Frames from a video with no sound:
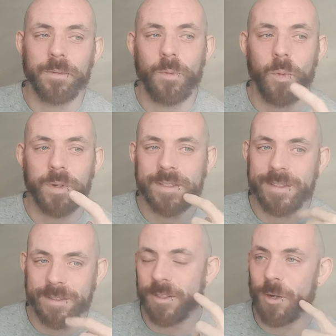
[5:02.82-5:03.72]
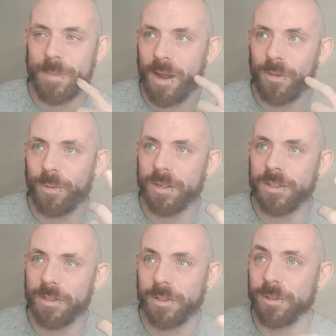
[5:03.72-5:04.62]
once it's in your mouth, what
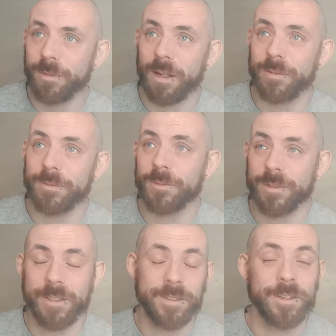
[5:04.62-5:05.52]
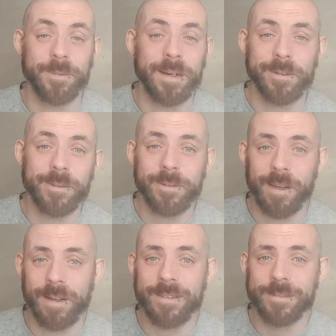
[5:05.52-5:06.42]
do you do? Well, once it's in your mouth,
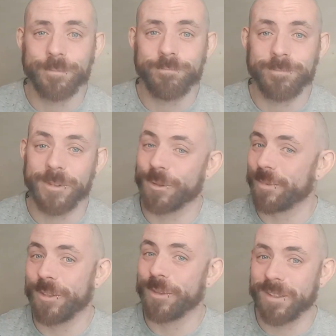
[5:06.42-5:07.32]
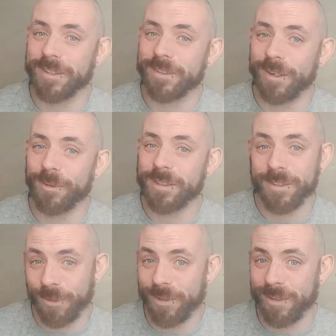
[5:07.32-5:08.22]
it's up to you to decide what to
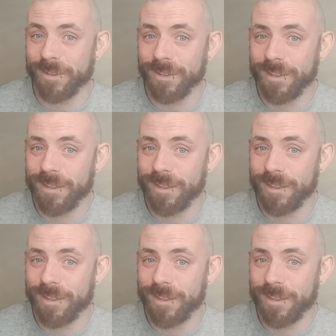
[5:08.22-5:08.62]
do with it.